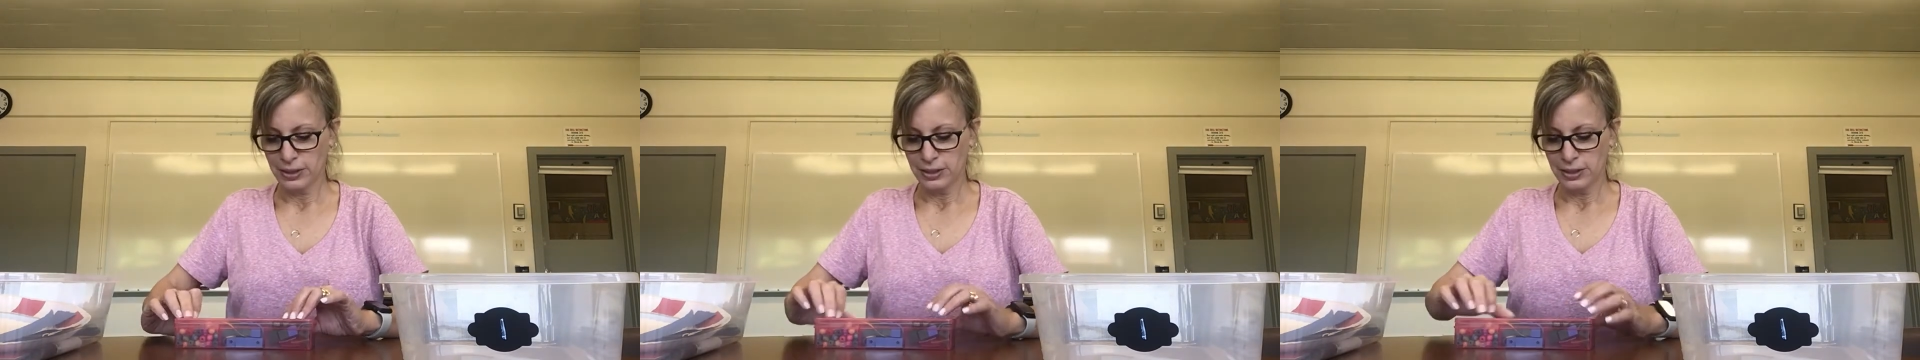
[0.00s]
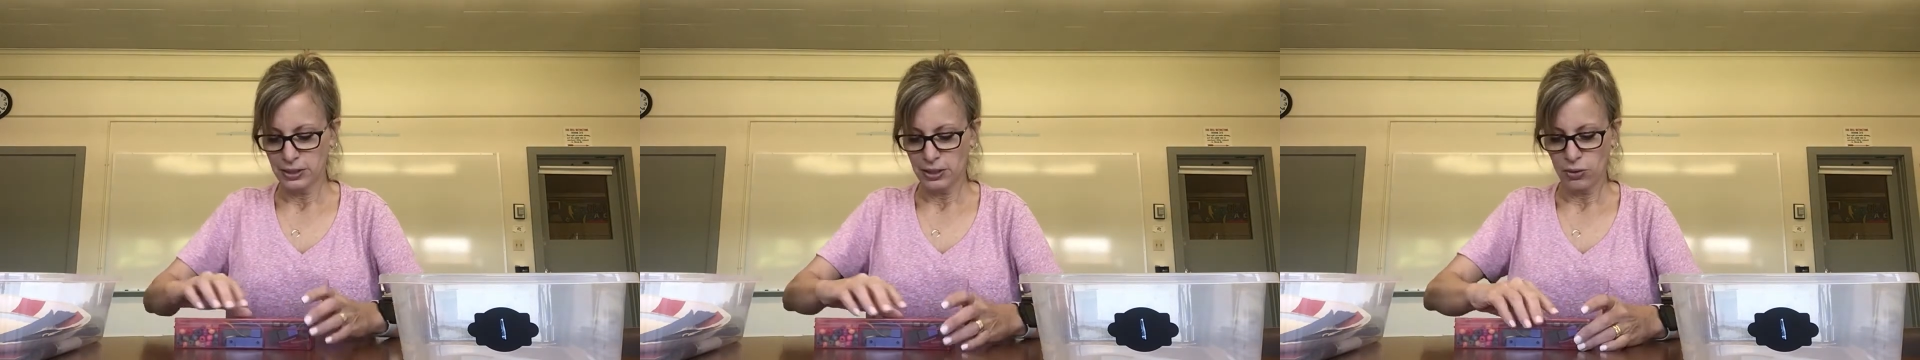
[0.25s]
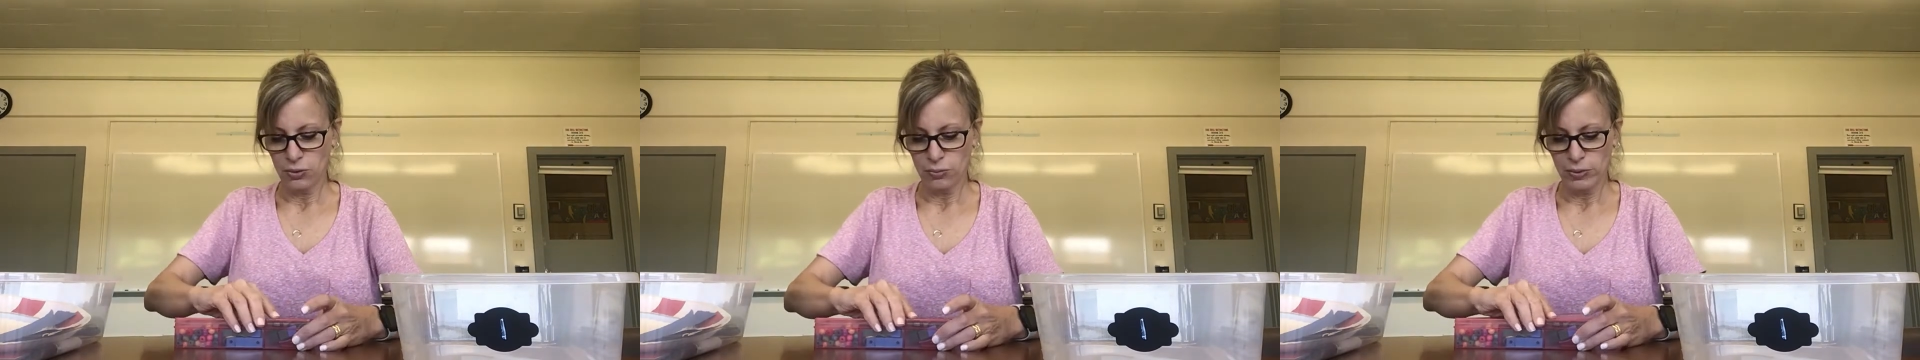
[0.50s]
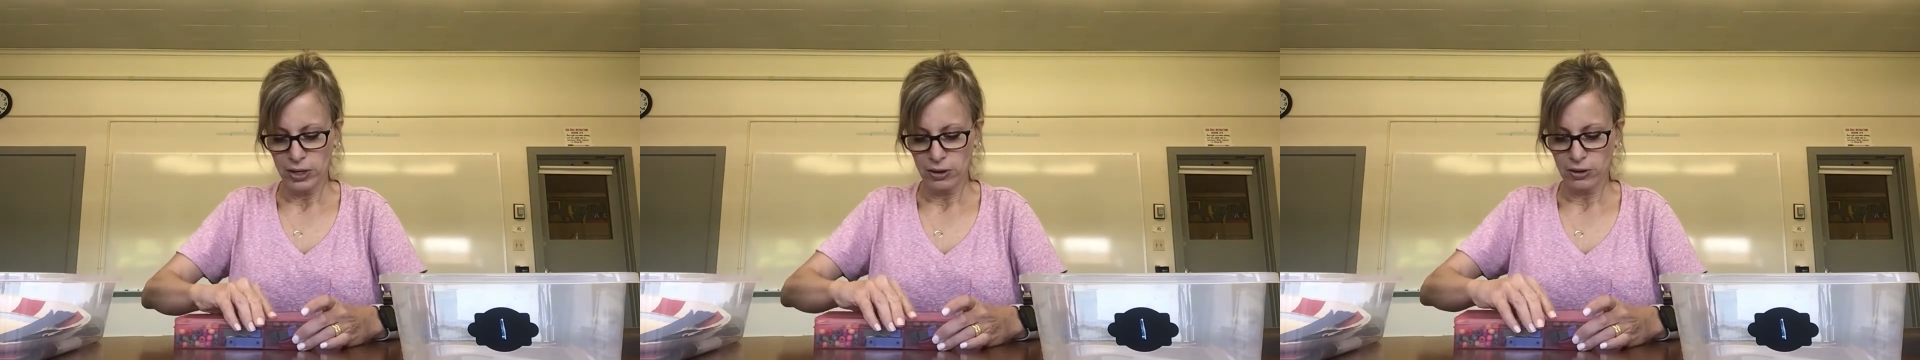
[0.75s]
So
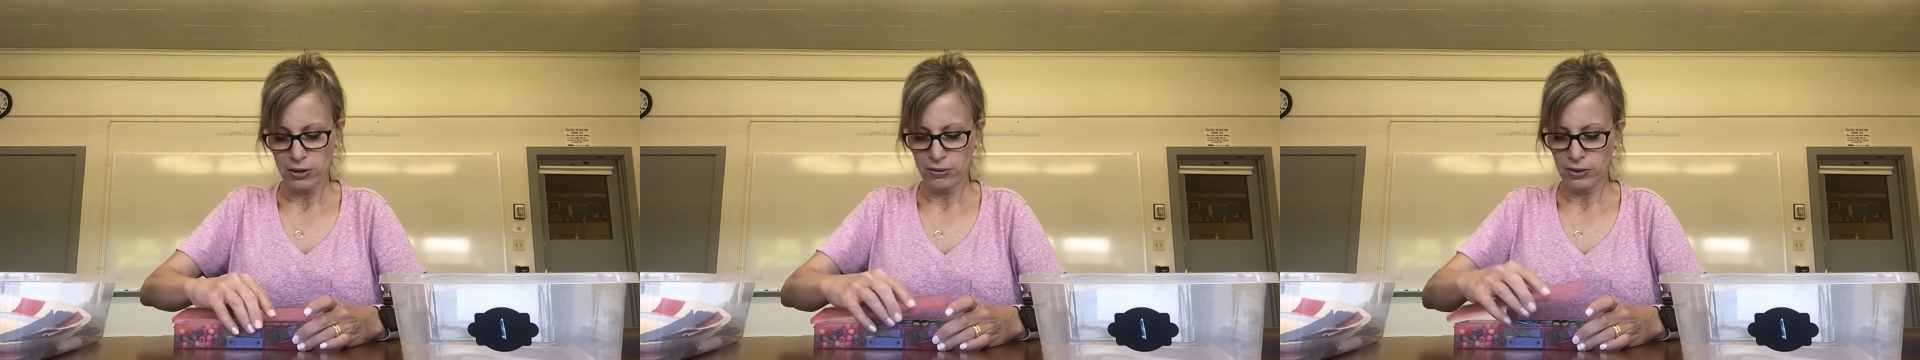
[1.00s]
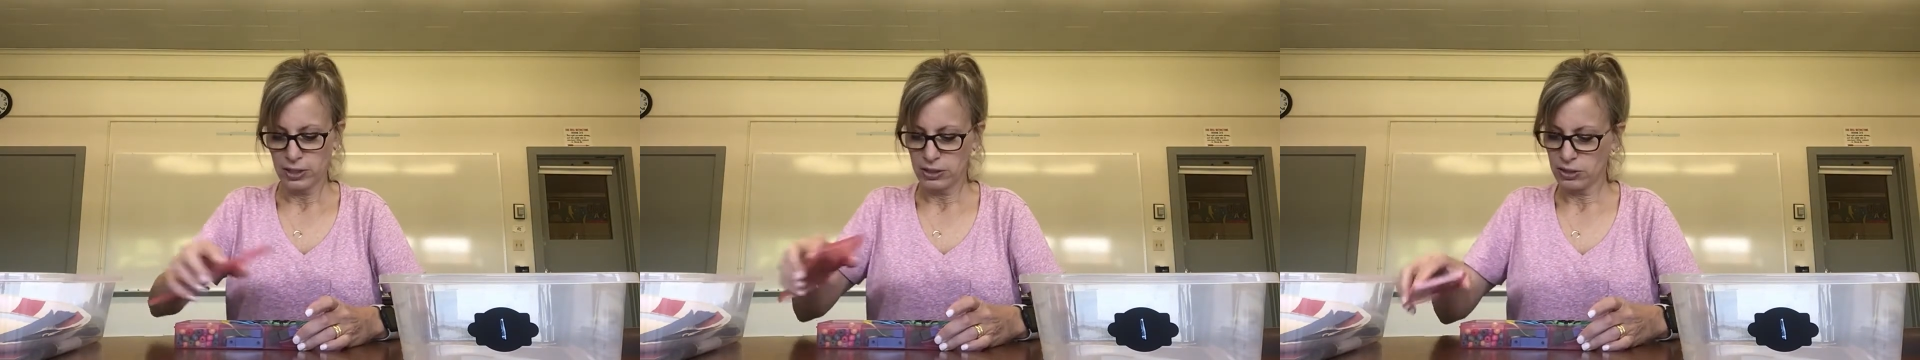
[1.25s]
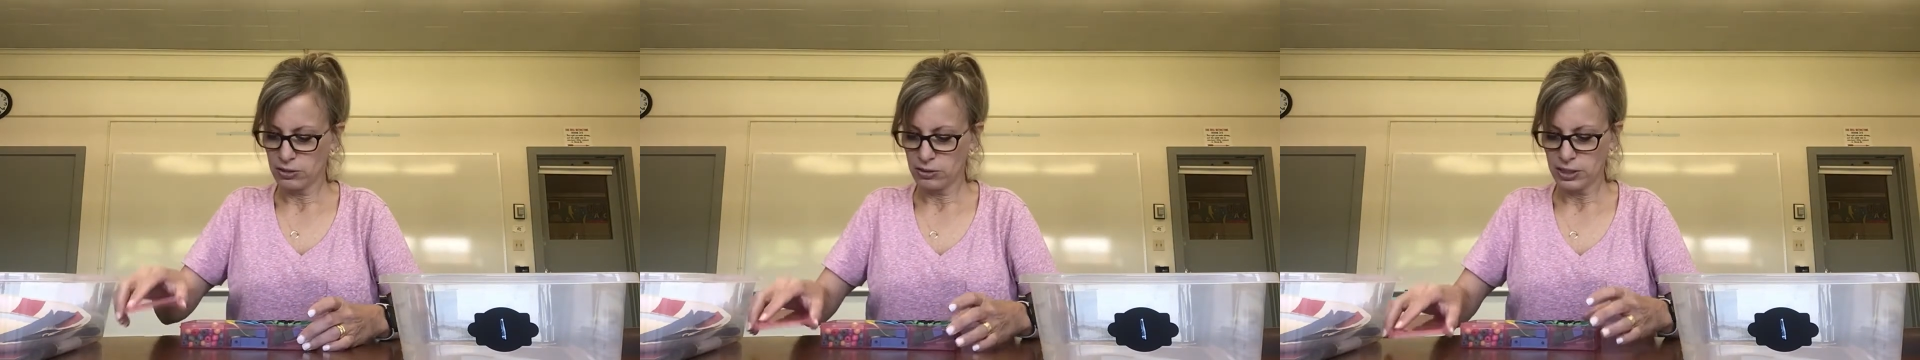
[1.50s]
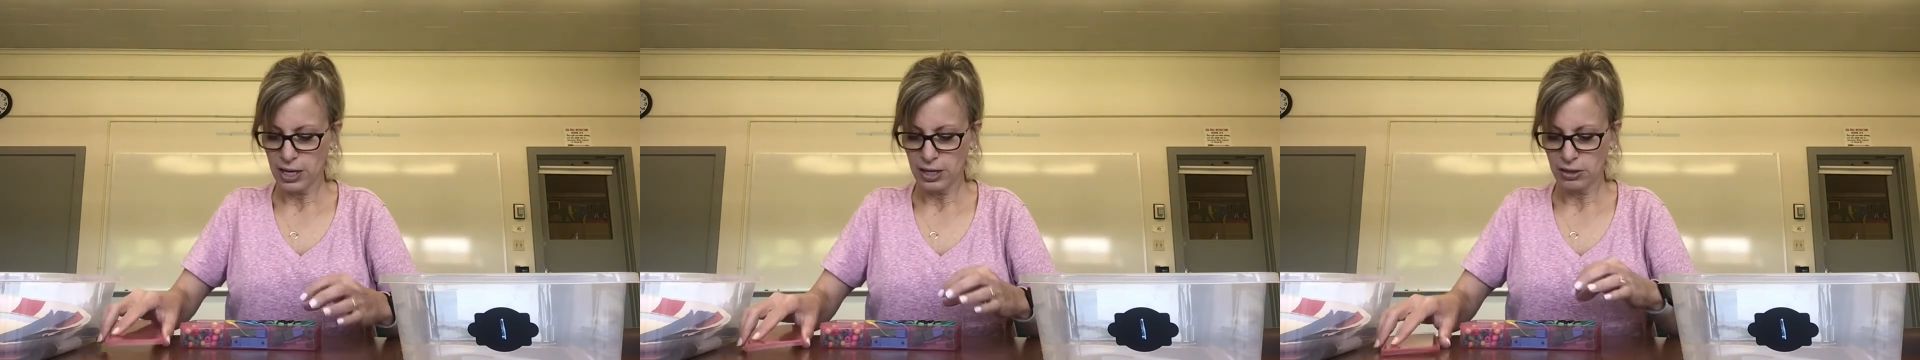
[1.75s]
we are going to
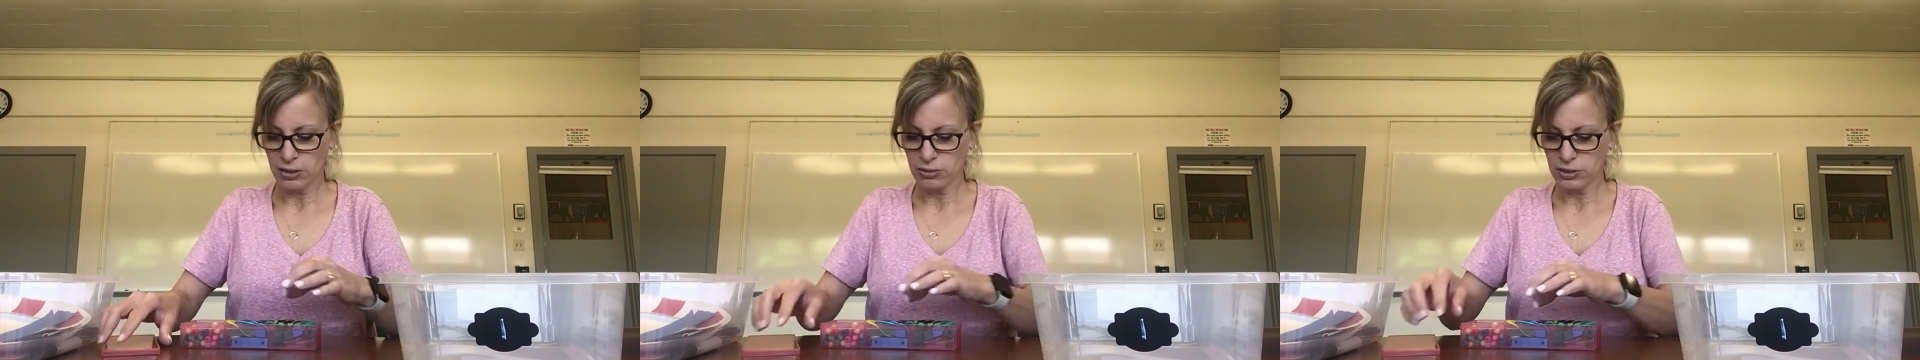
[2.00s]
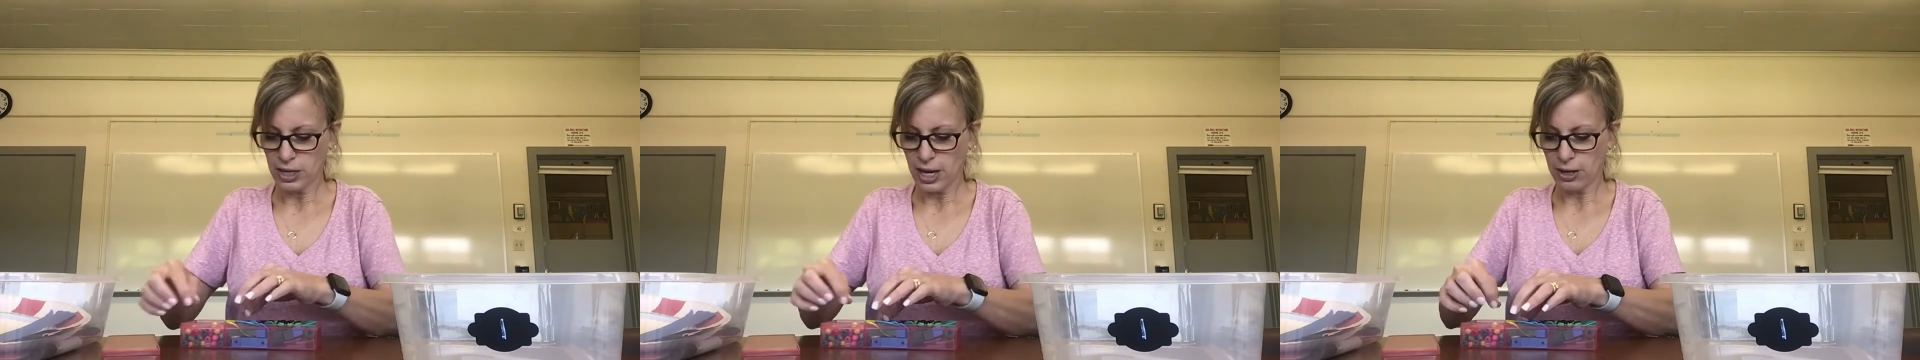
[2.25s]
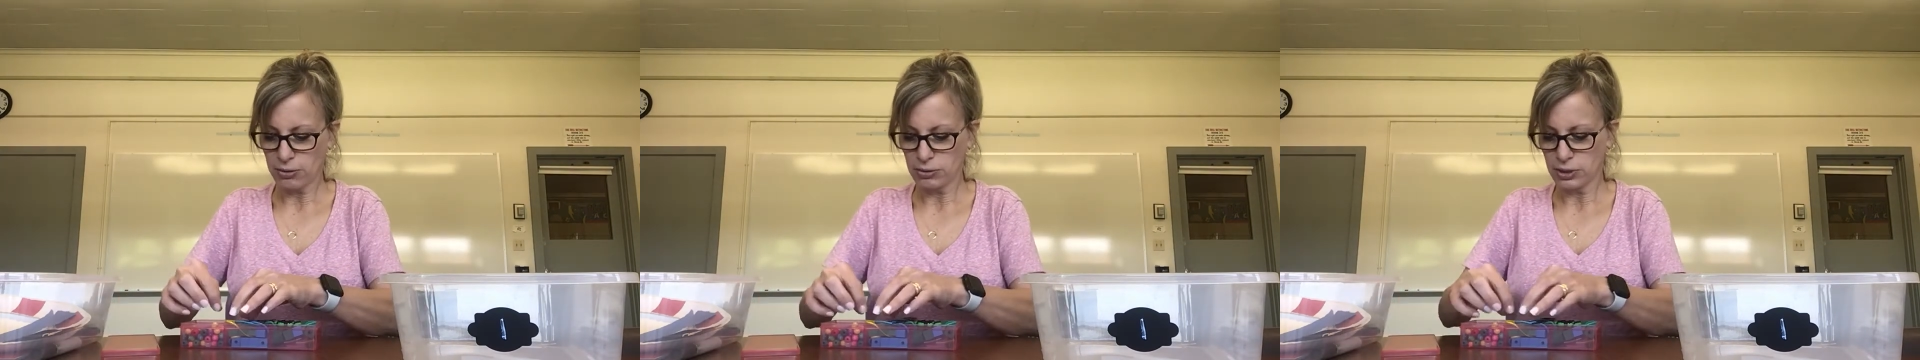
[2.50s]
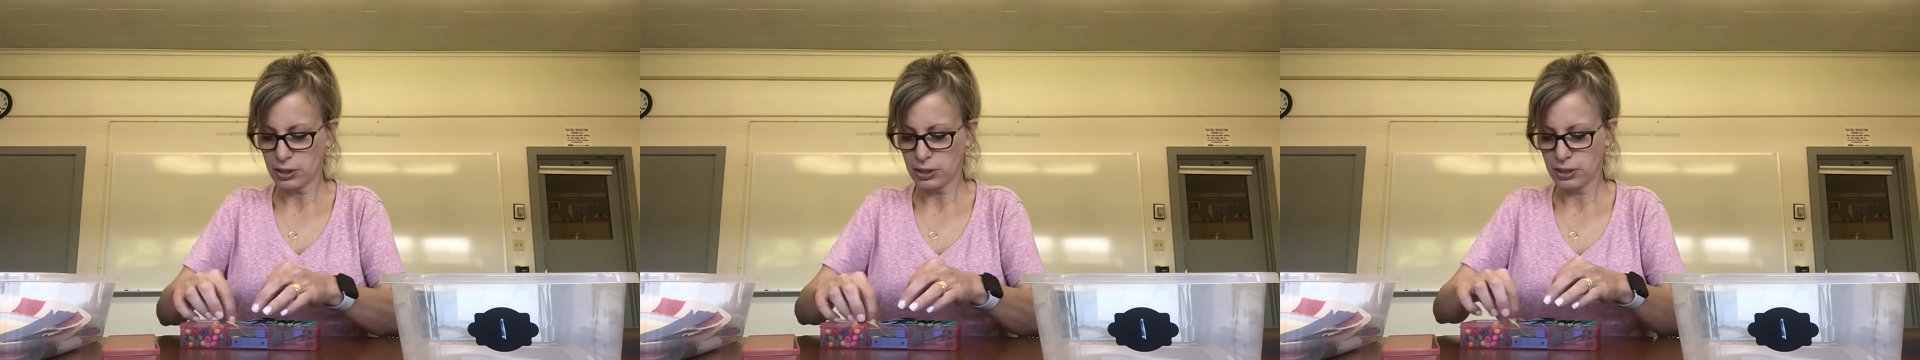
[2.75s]
take those out.